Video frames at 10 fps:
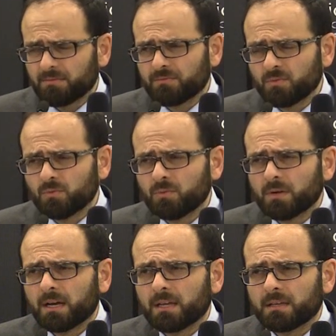view,
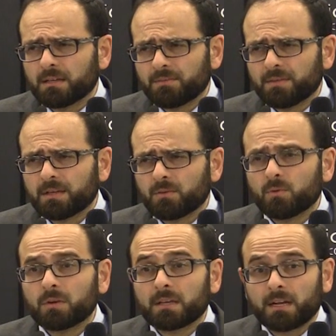I refer
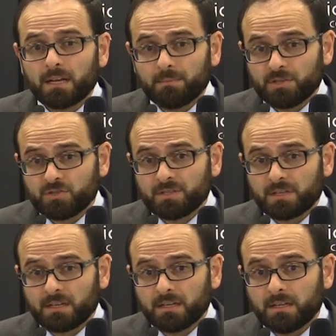all crime in
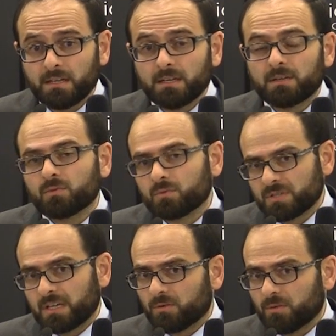general to
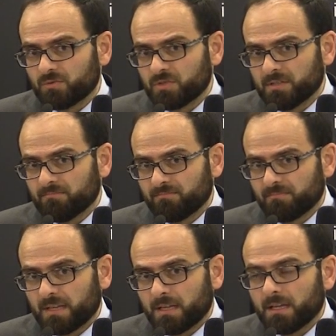psychology.
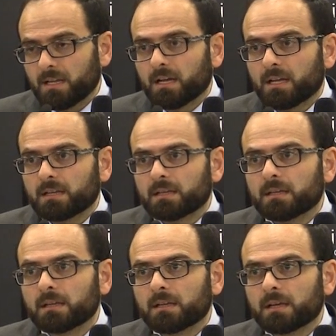And
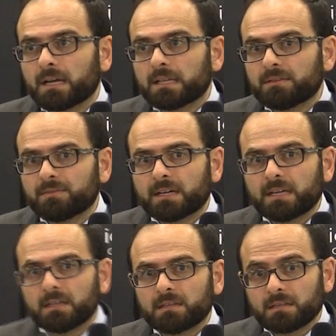uh, I
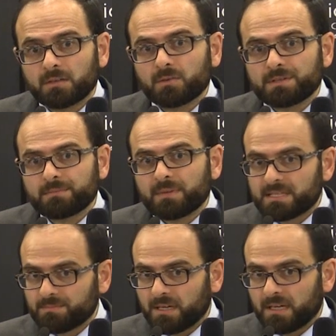define terrorism
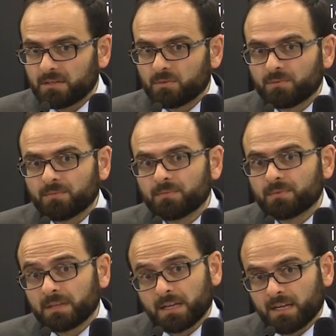as part of
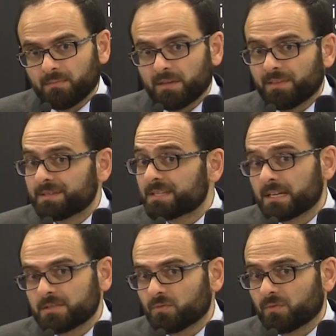crime and the
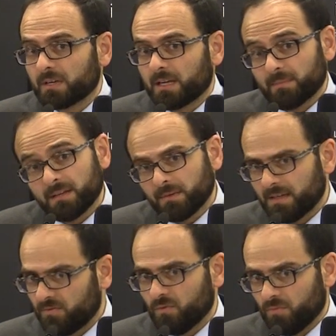science of crime, in
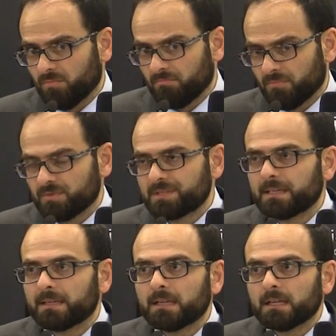my view, you
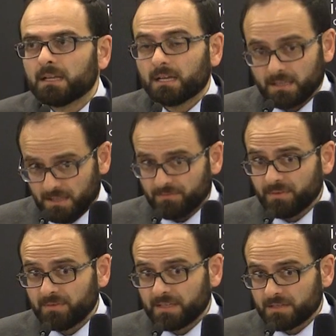see. And I have
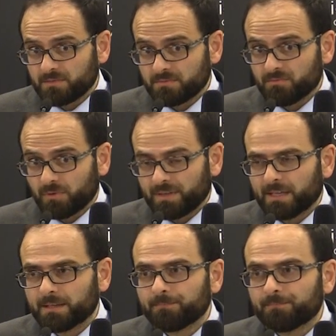evidence for that.